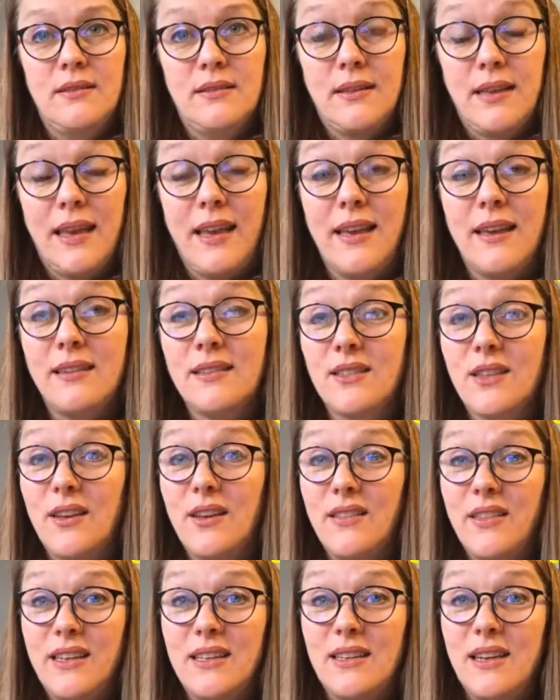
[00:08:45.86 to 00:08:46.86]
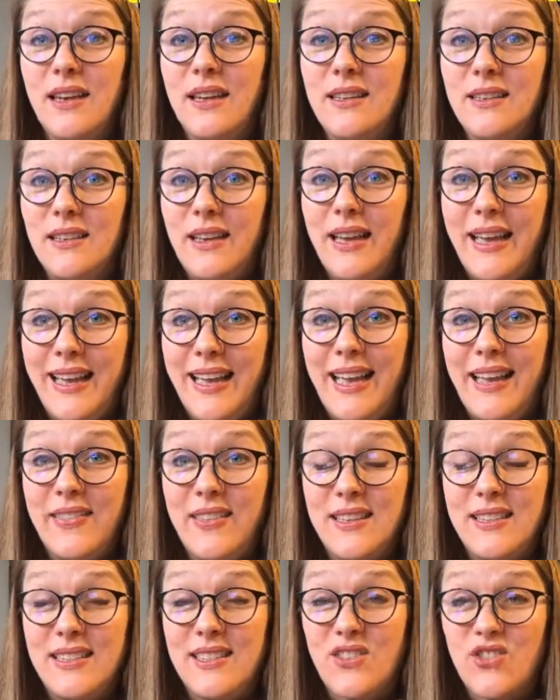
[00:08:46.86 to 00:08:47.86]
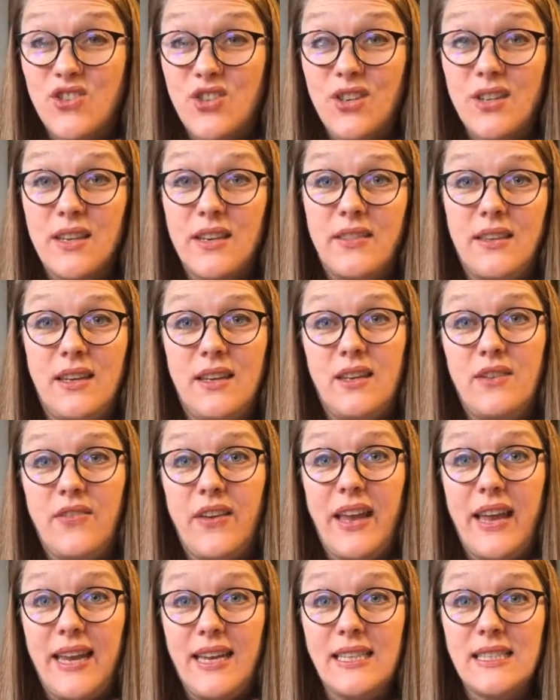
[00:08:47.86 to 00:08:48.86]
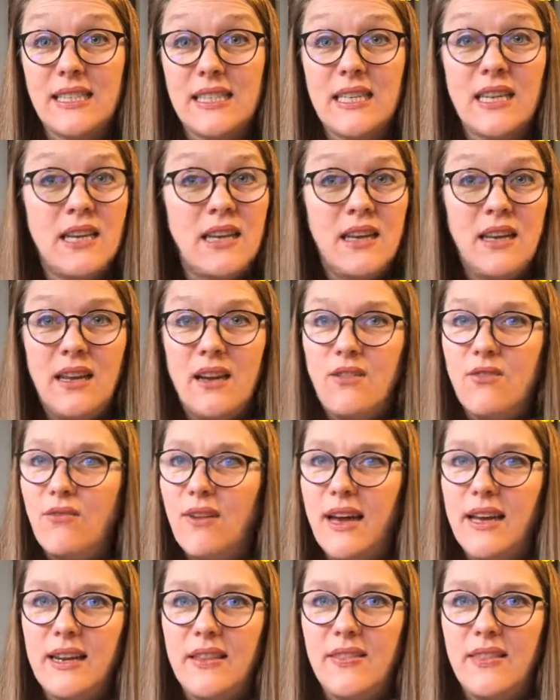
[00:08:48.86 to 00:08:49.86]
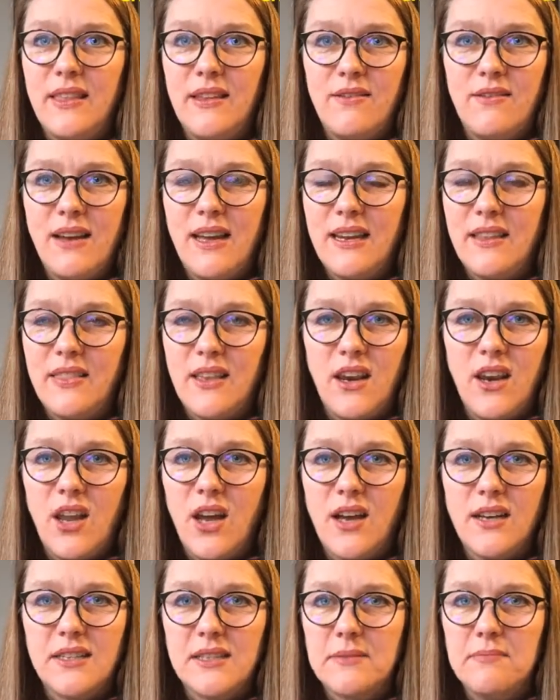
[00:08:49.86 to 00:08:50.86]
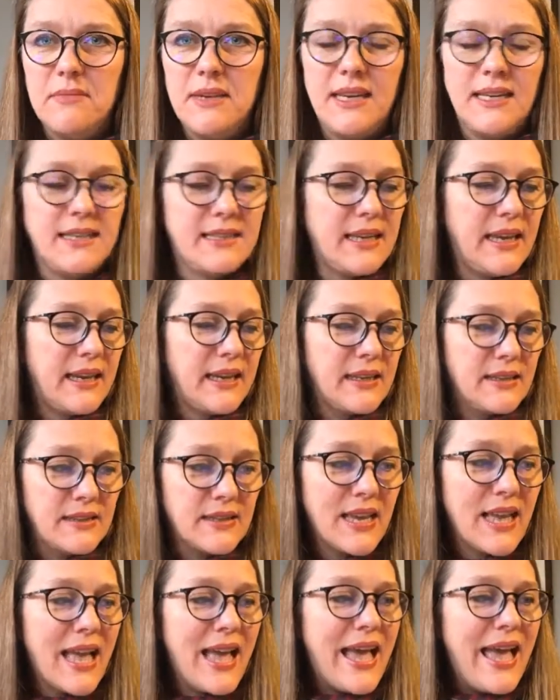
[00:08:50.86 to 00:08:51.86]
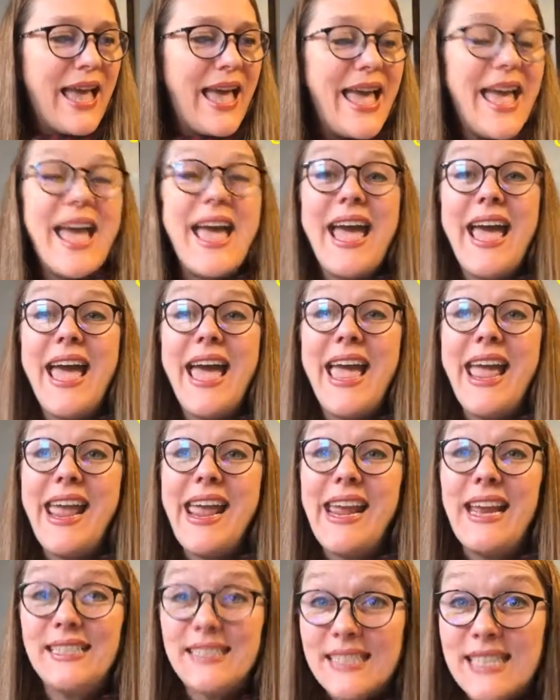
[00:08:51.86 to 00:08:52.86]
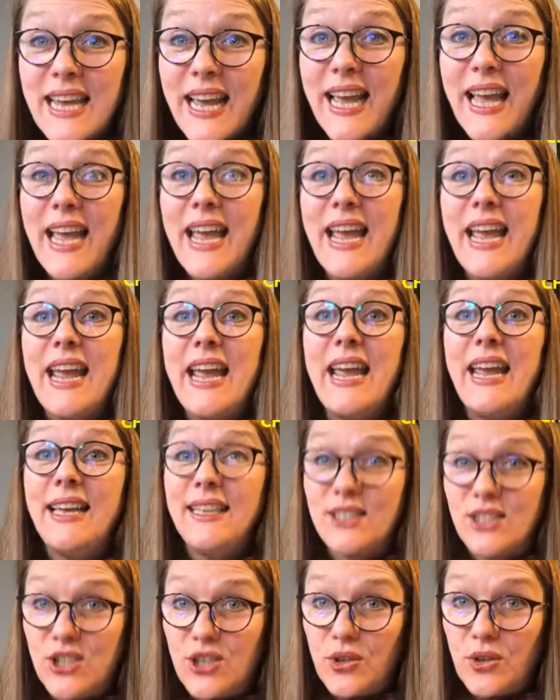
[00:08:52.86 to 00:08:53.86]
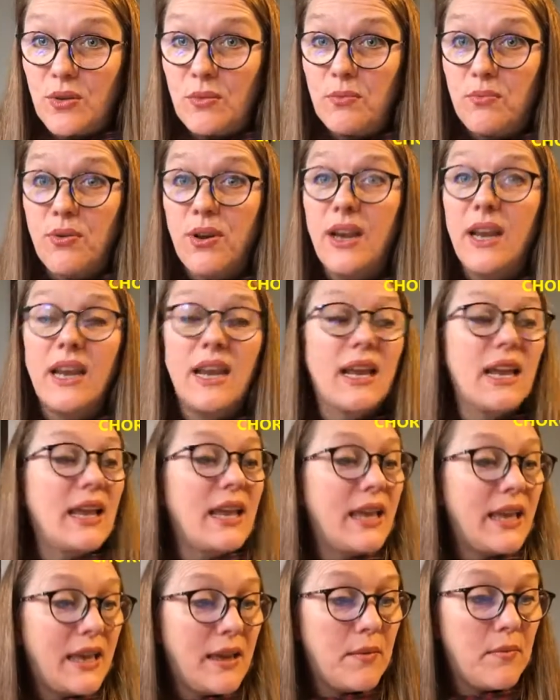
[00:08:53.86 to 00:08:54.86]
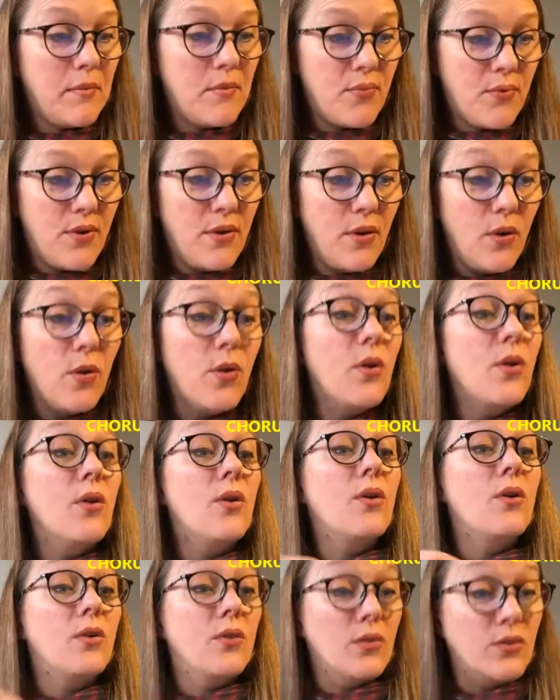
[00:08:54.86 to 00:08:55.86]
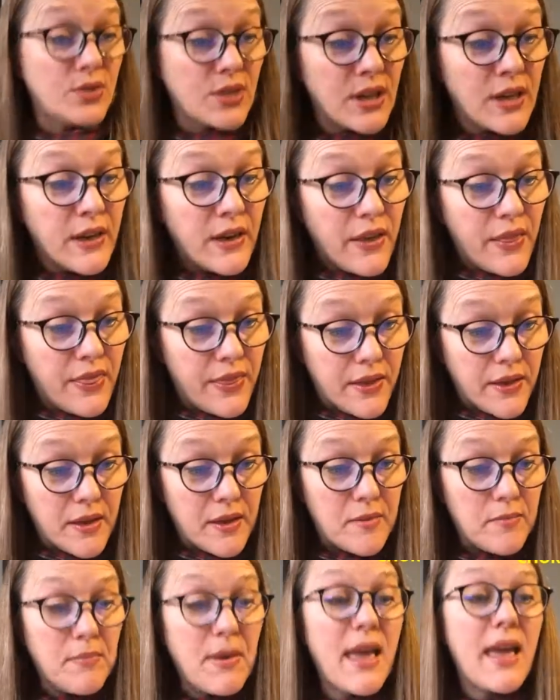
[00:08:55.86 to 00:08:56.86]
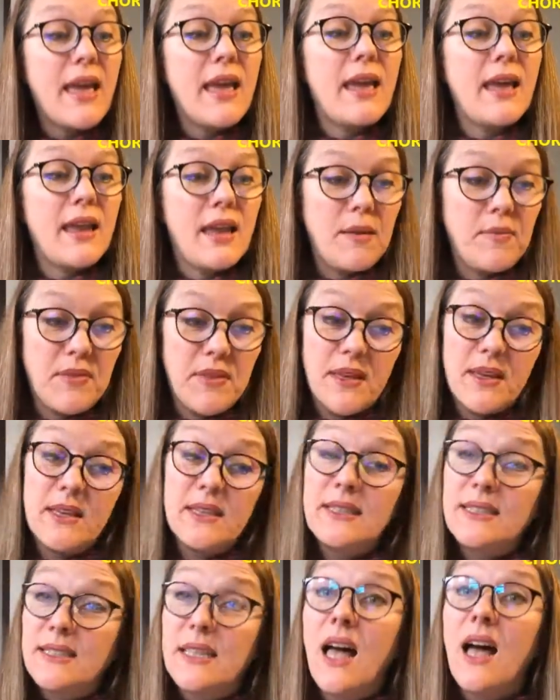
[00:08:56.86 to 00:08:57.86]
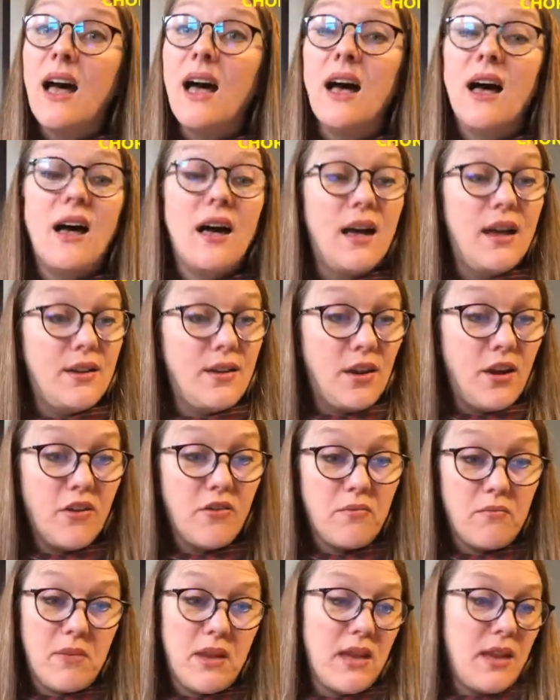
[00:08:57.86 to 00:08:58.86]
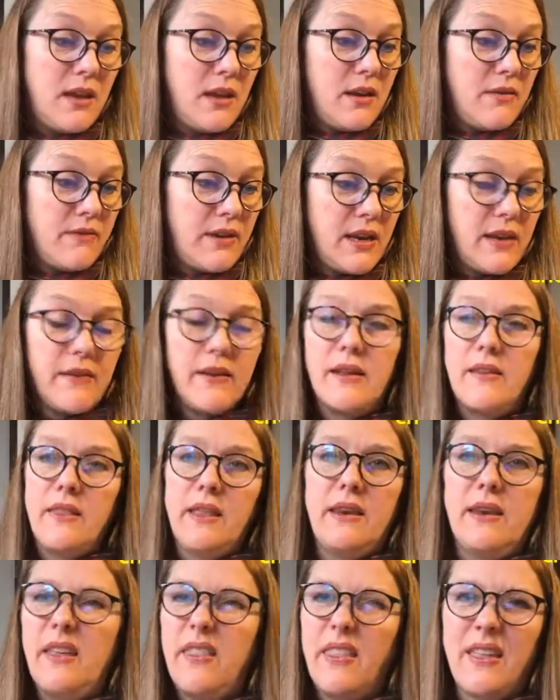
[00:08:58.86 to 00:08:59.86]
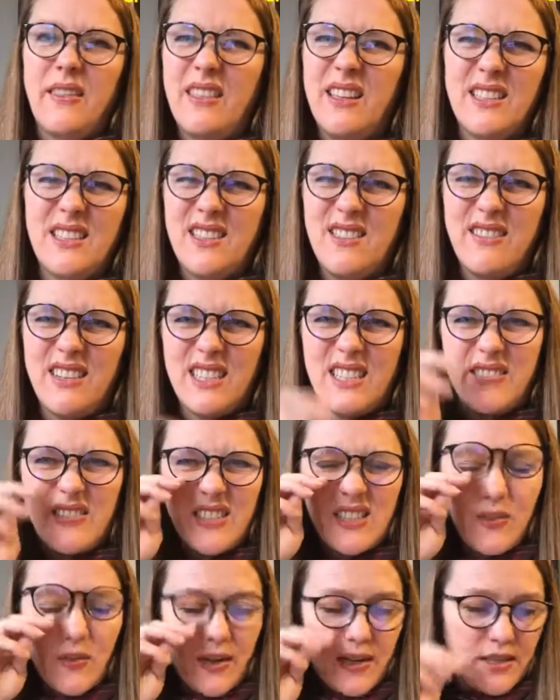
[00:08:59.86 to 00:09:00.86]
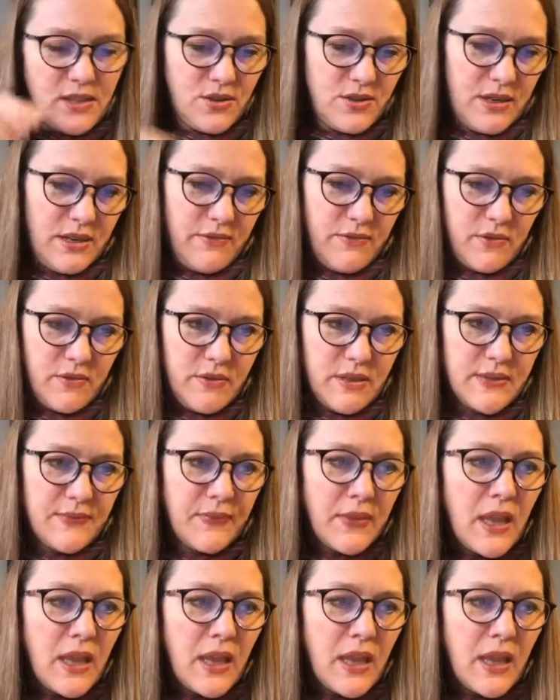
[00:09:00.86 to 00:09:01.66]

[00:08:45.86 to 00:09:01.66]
Okay, so that the st at the end of haste, right at the last millisecond. Haste, haste to bring him, Lord, the babe, the Son of Mary. And then I think that's the rest of it's quite straightforward.